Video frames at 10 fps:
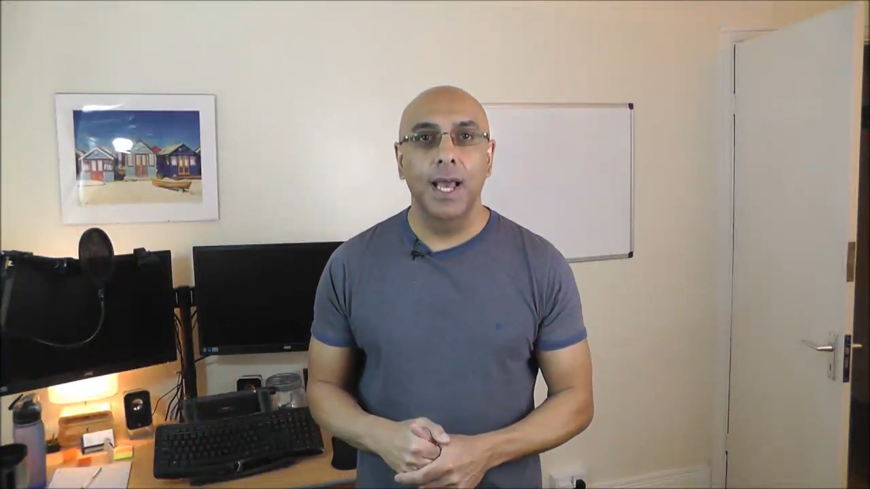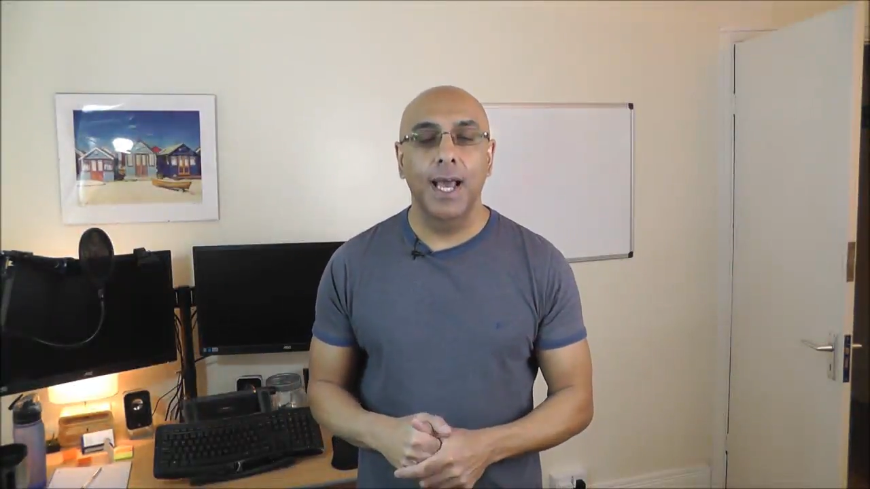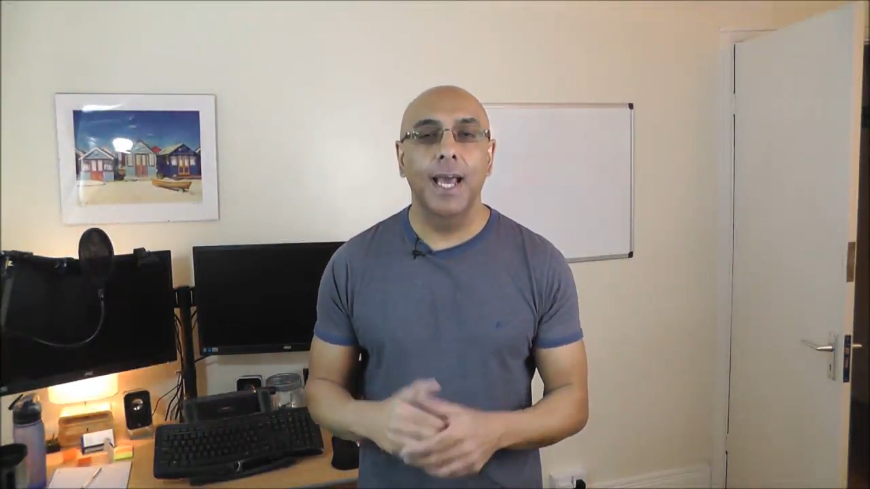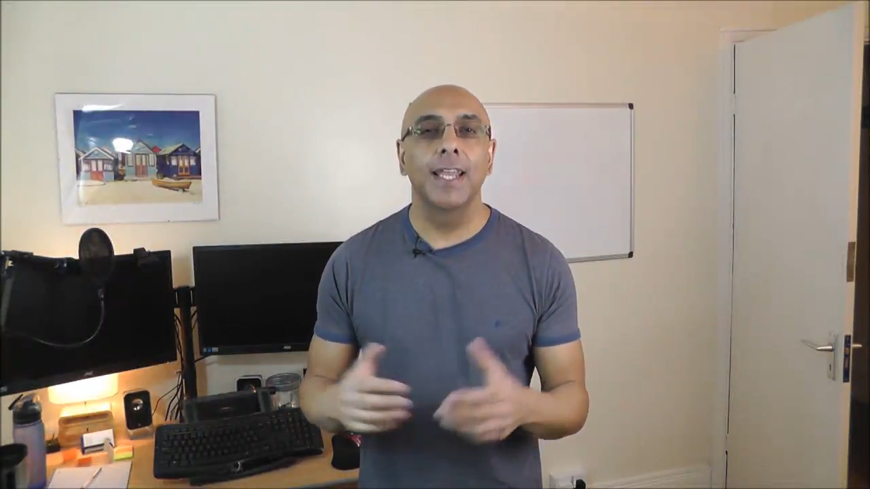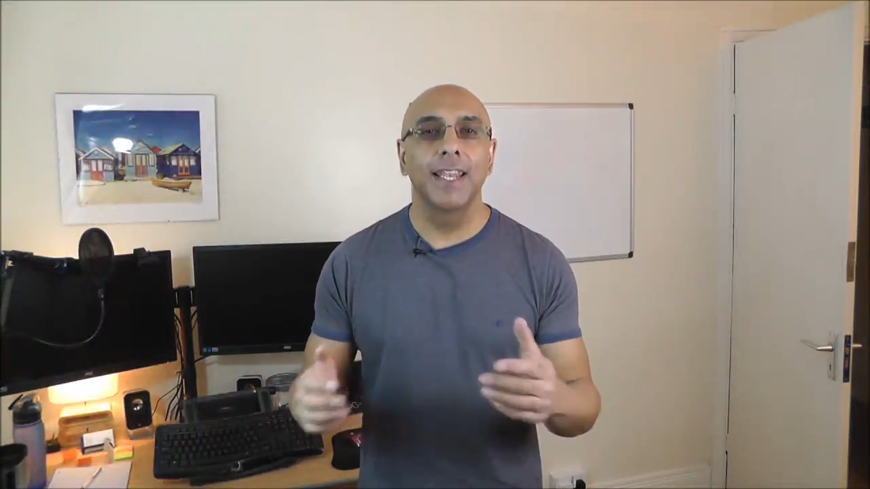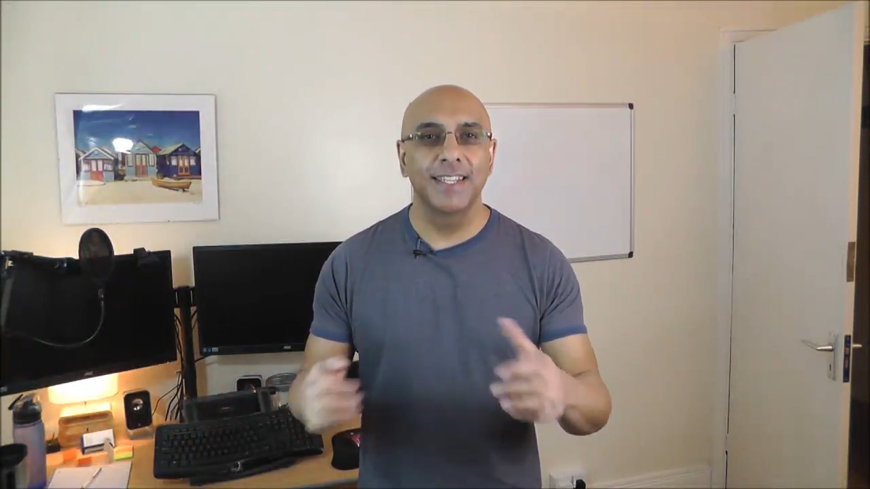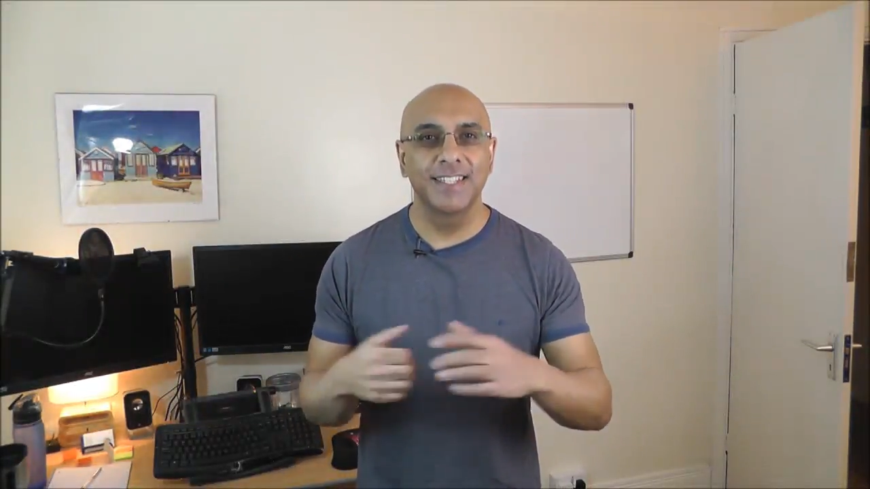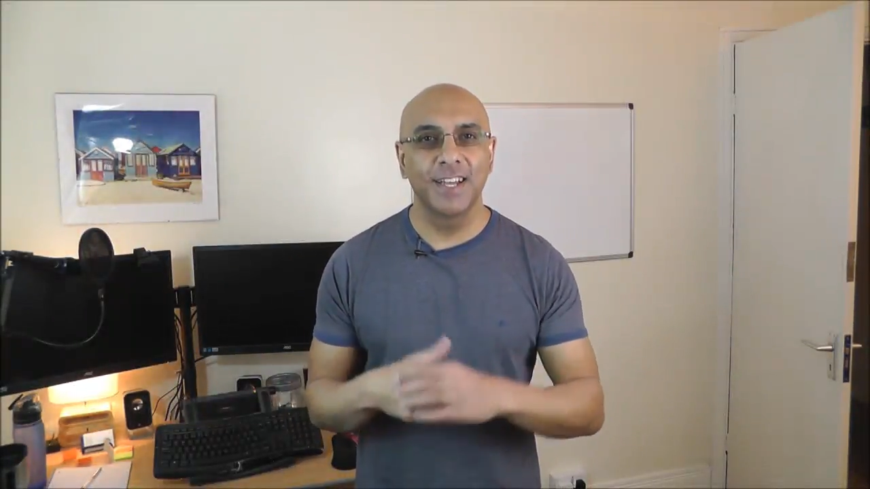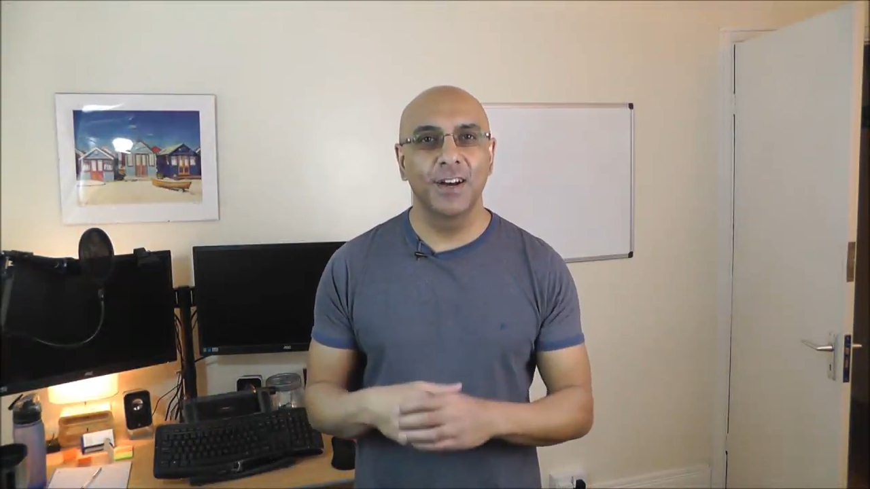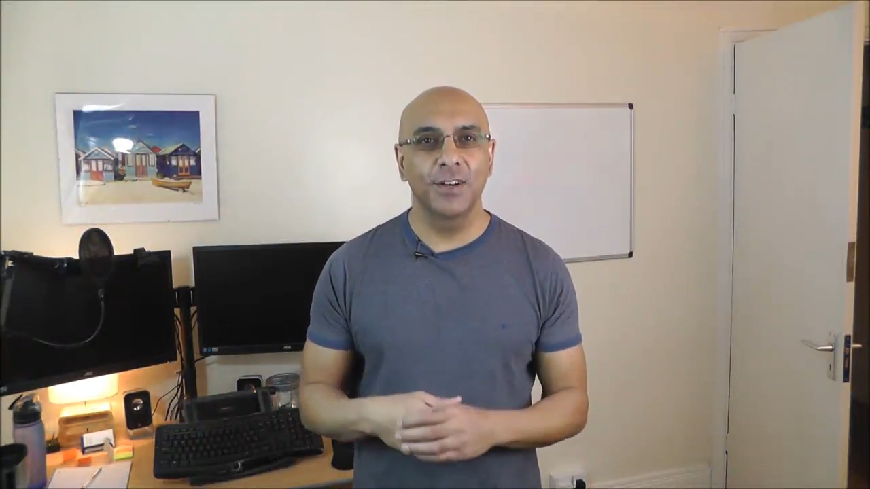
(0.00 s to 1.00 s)
and let's
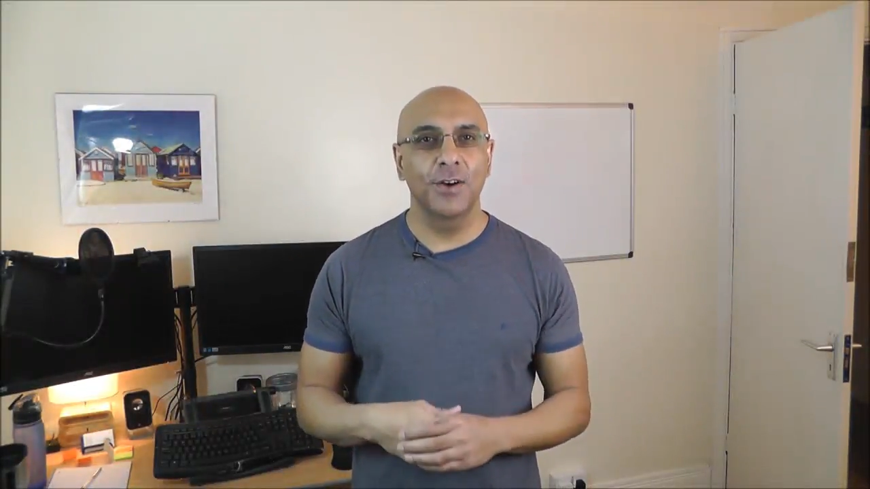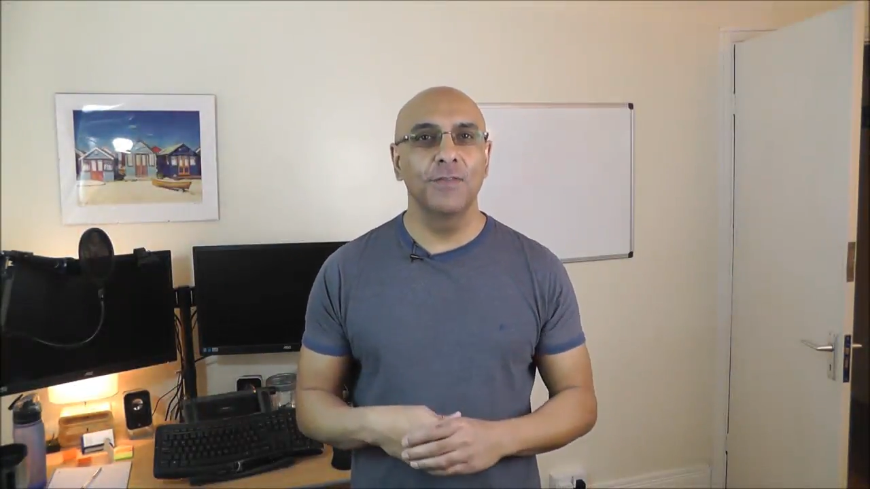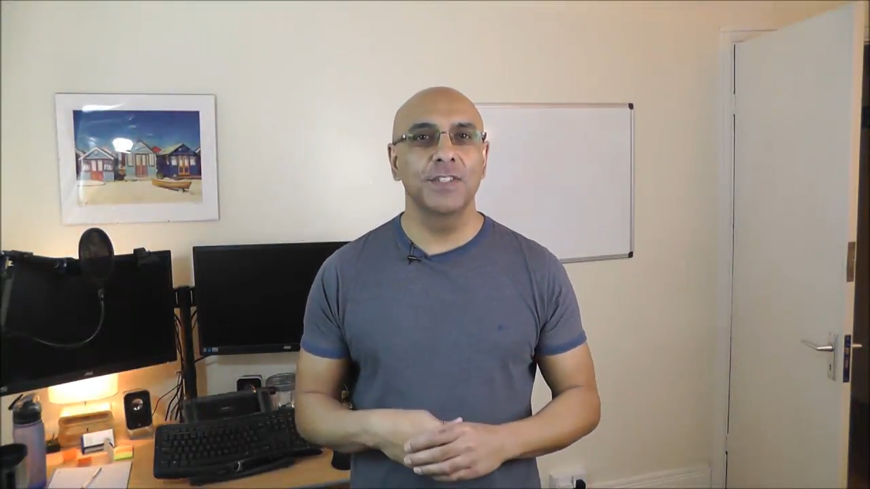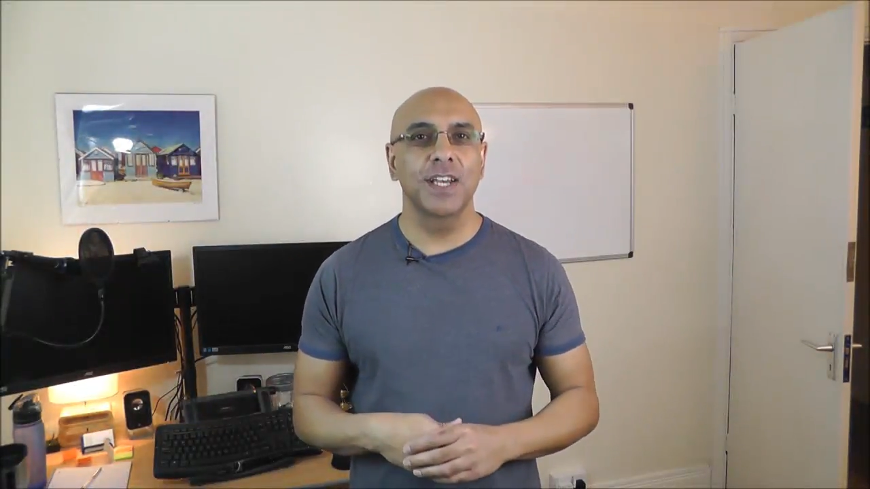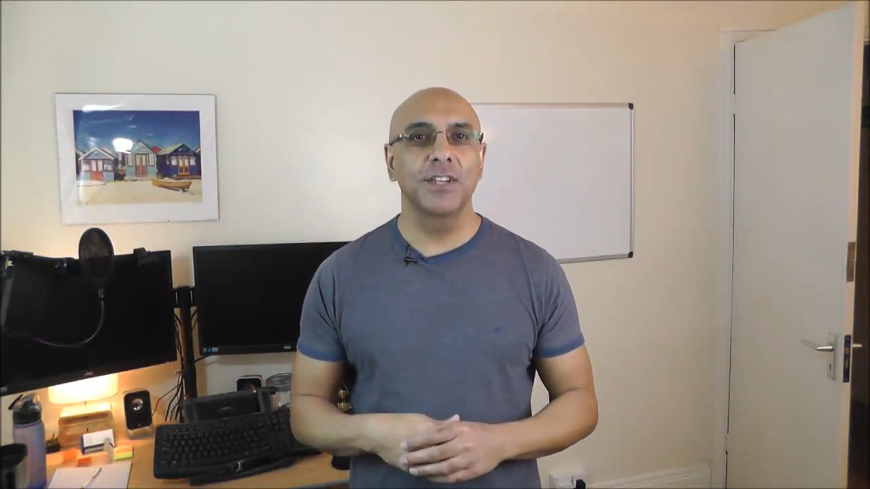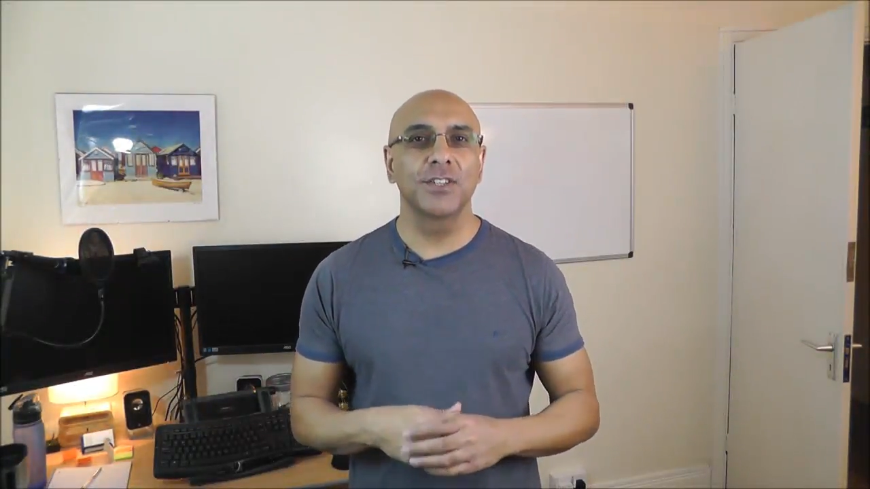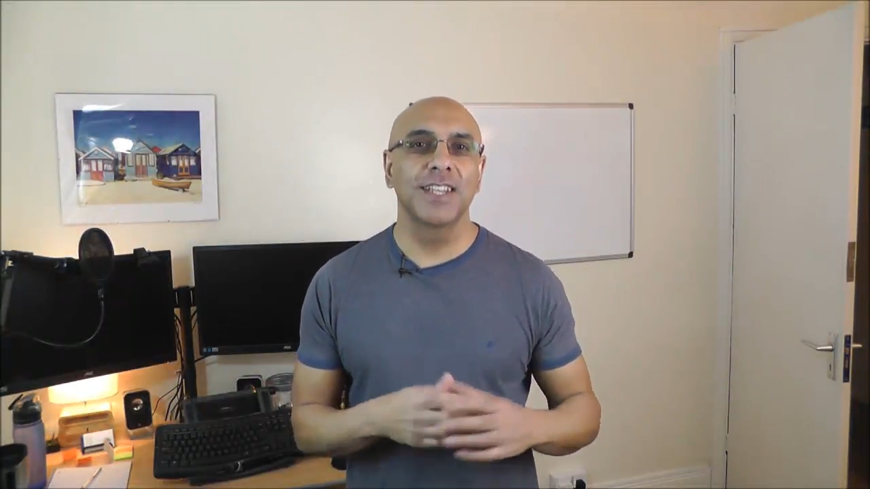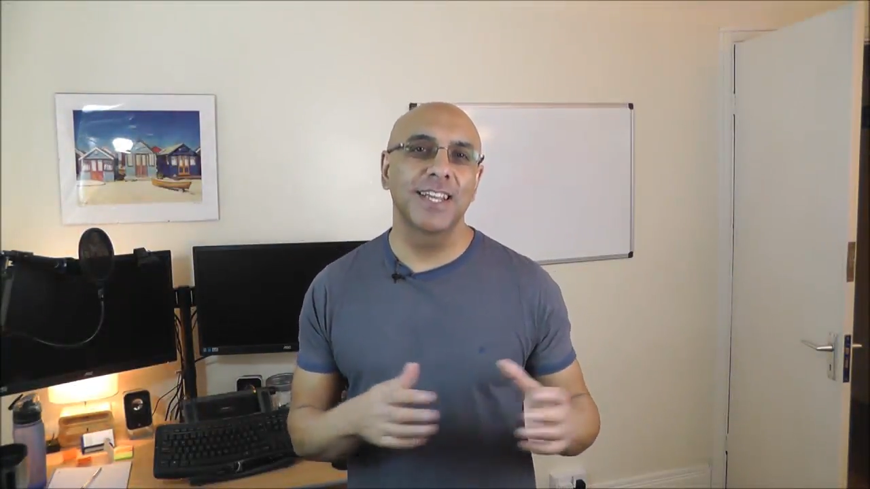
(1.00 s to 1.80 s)
start a conversation.